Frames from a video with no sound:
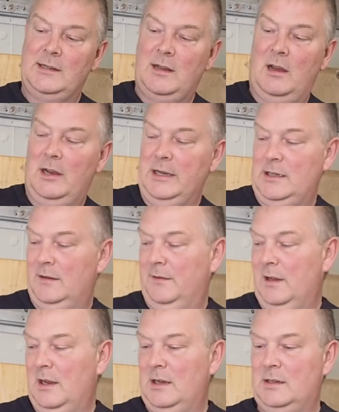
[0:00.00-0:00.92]
the height of
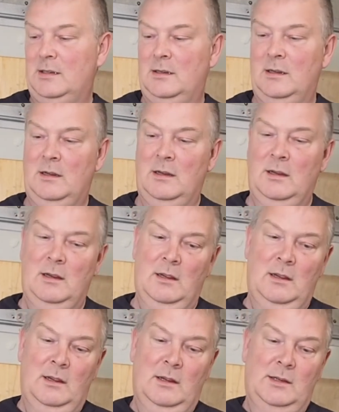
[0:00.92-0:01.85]
this,
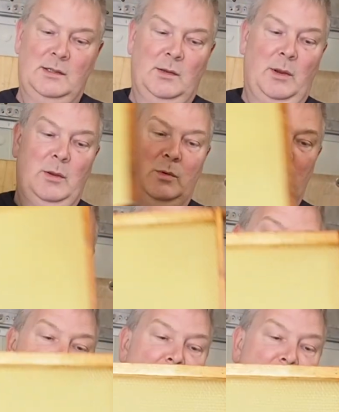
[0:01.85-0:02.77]
so it would
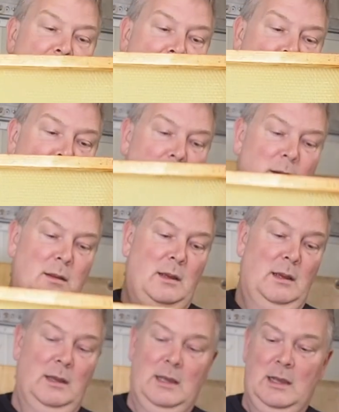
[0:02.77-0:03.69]
accommodate
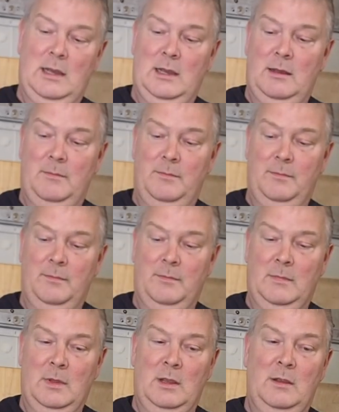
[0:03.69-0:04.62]

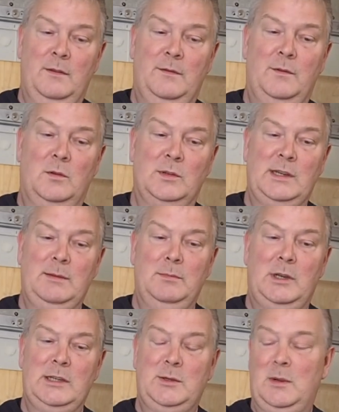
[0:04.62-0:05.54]
14
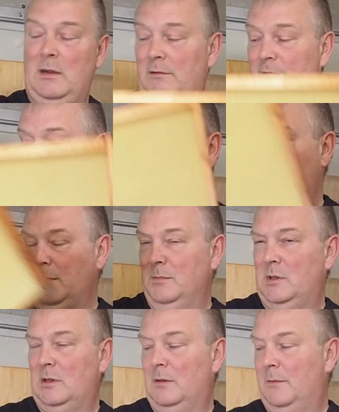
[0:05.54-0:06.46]
by 12
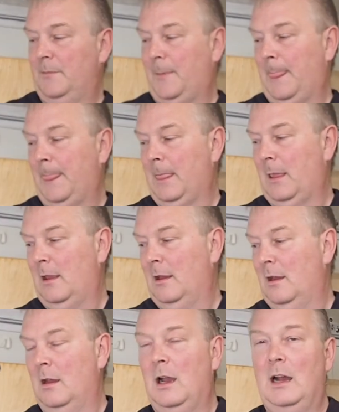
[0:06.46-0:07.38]
frames.
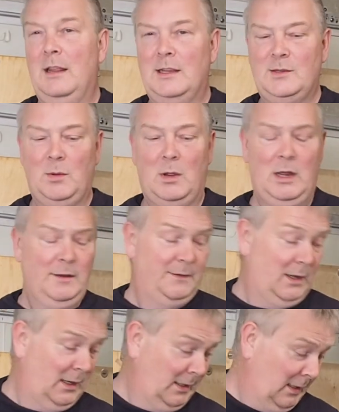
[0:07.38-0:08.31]
And that's what I've
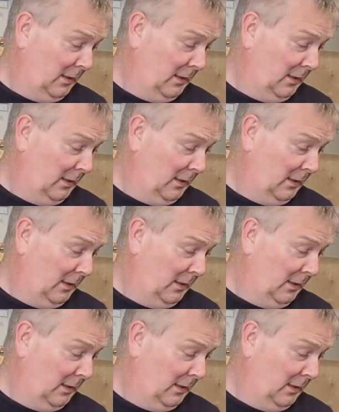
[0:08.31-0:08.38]
done.